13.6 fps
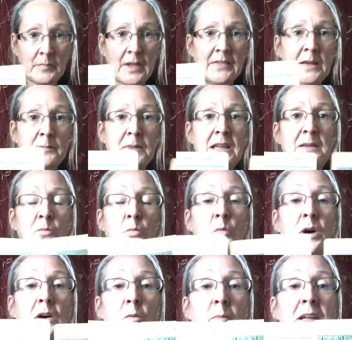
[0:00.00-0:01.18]
there may
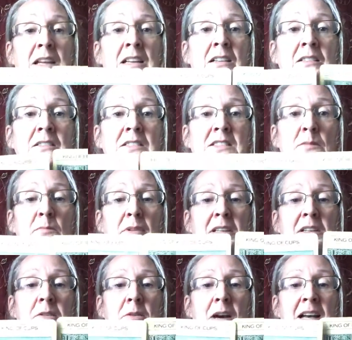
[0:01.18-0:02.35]
well be somebody
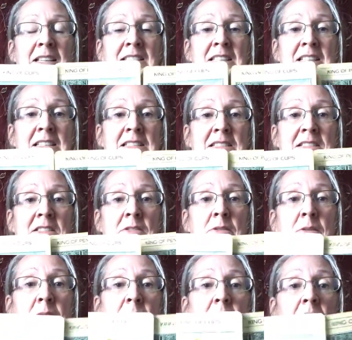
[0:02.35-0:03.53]
who has these two